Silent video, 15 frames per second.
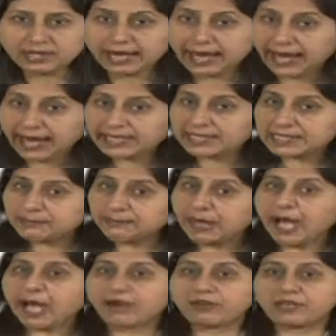X
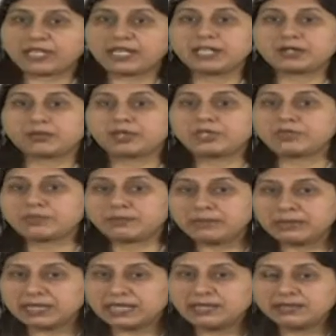bar equal to
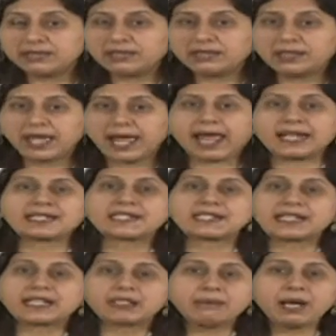mean and
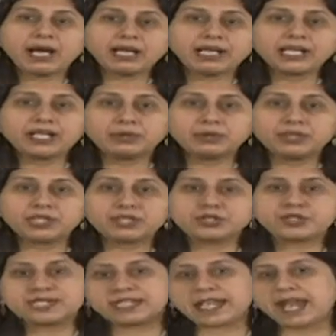sigma equal to
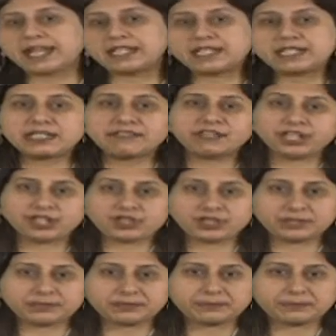standard
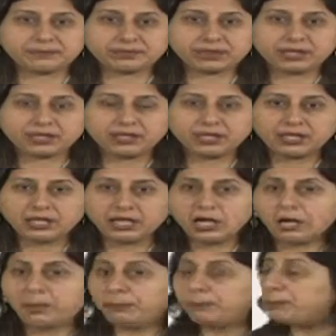deviation.
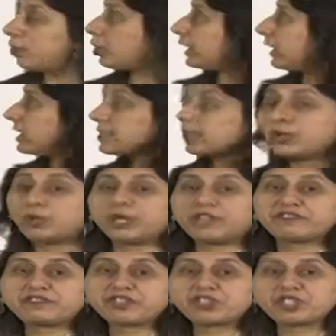Bohle's
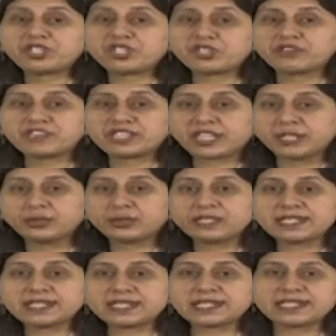coefficient of
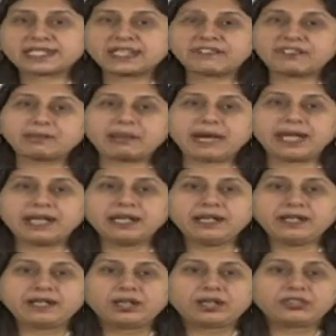skewness is given by
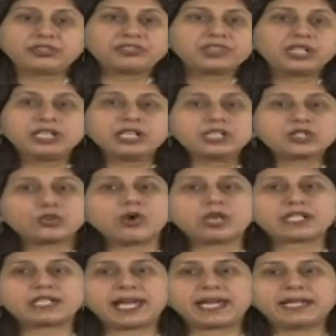third
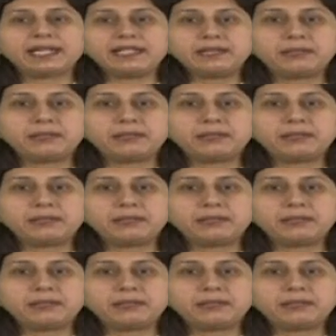quartile